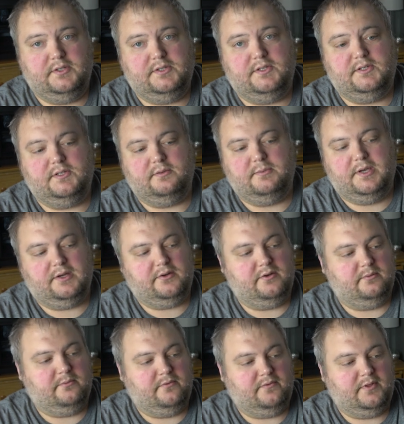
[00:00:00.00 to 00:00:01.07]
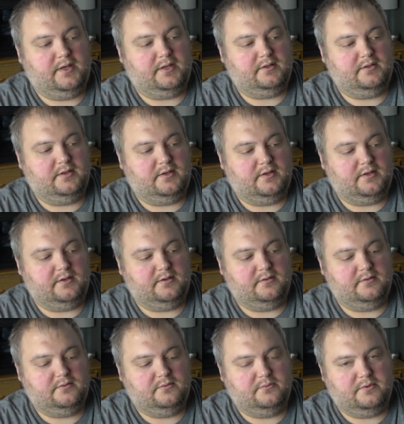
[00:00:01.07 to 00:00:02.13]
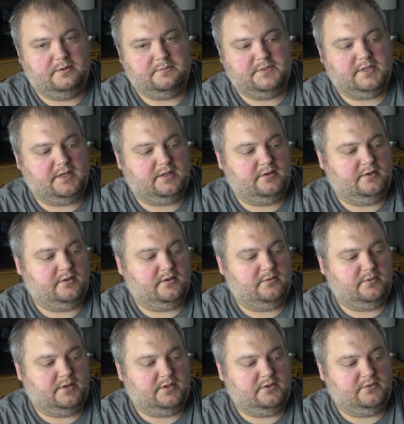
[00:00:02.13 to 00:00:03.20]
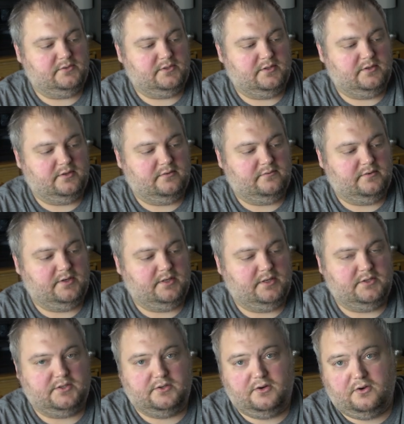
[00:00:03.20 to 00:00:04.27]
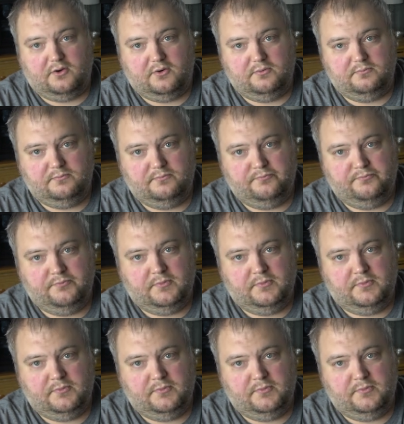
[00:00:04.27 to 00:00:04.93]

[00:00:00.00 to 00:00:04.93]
this is the Macrium Reflect website. You're going to want to use the free edition Home,